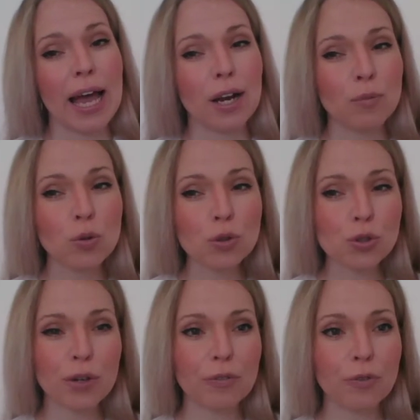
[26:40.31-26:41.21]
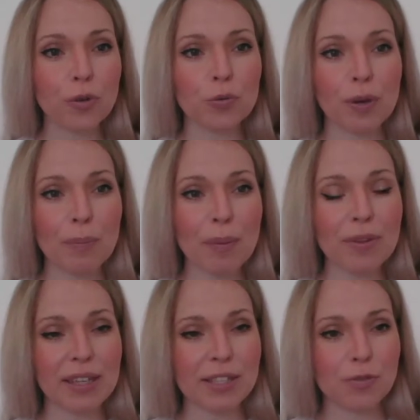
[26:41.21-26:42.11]
and I'm not sure if you
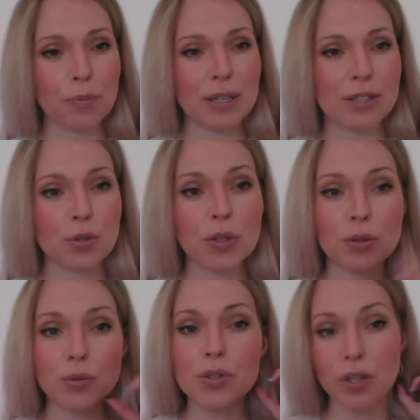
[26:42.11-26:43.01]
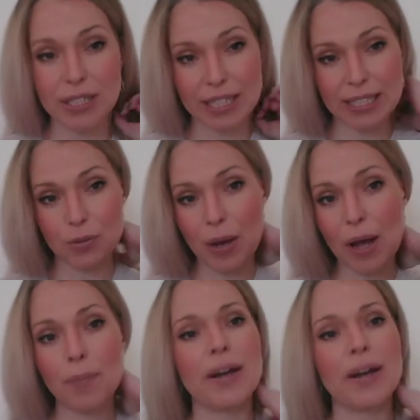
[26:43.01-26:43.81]
remember this from historical studies as well,